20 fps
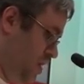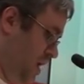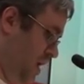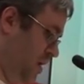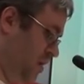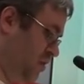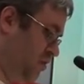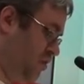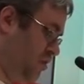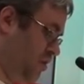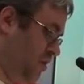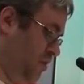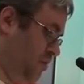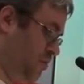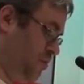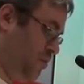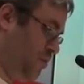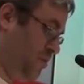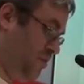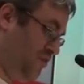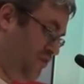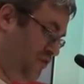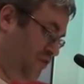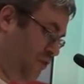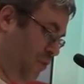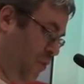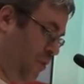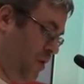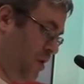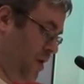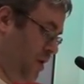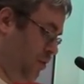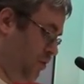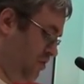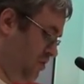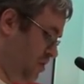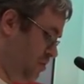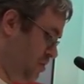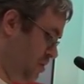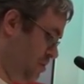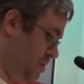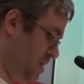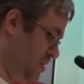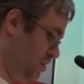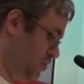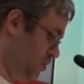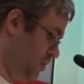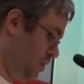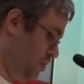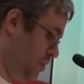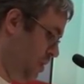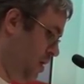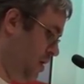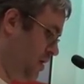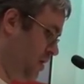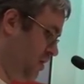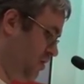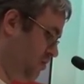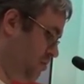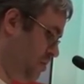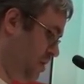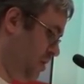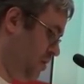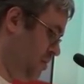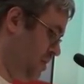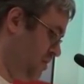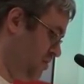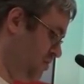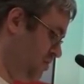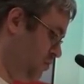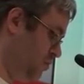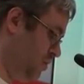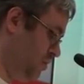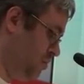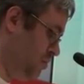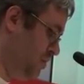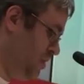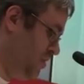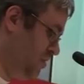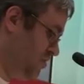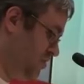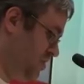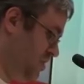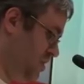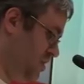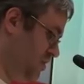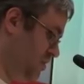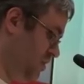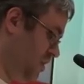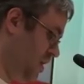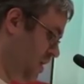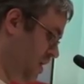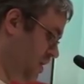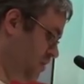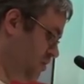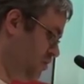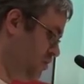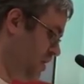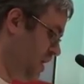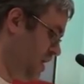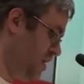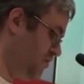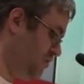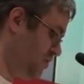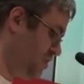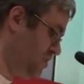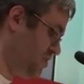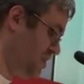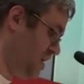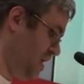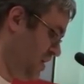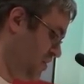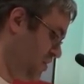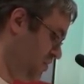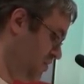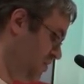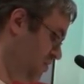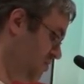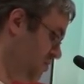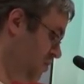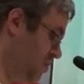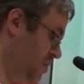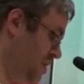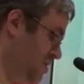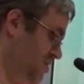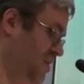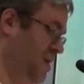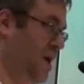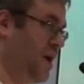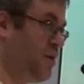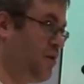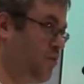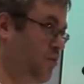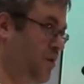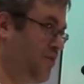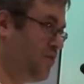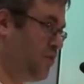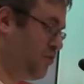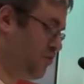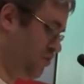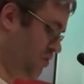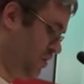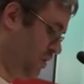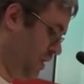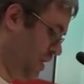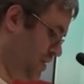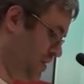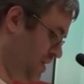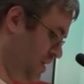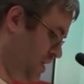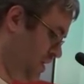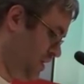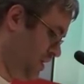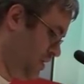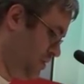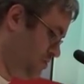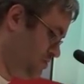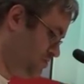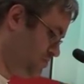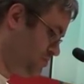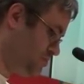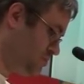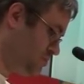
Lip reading: It occurred before it was implemented, when the party experimented with militant united front tactics and still maintained a revolutionary identity.